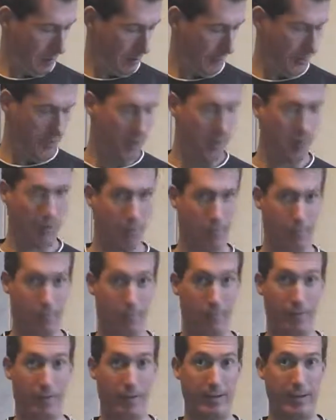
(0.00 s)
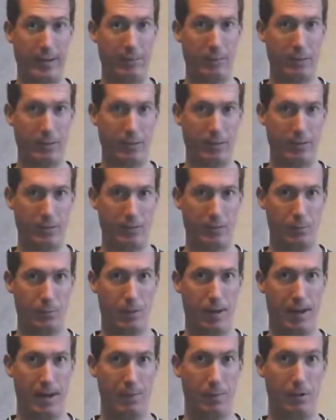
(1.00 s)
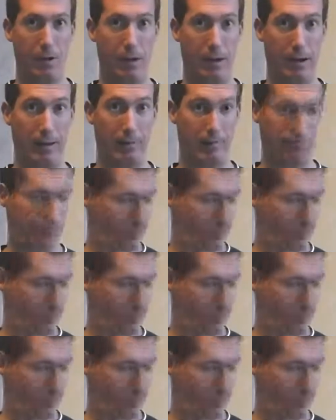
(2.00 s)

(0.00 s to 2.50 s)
until we find that person's BMI,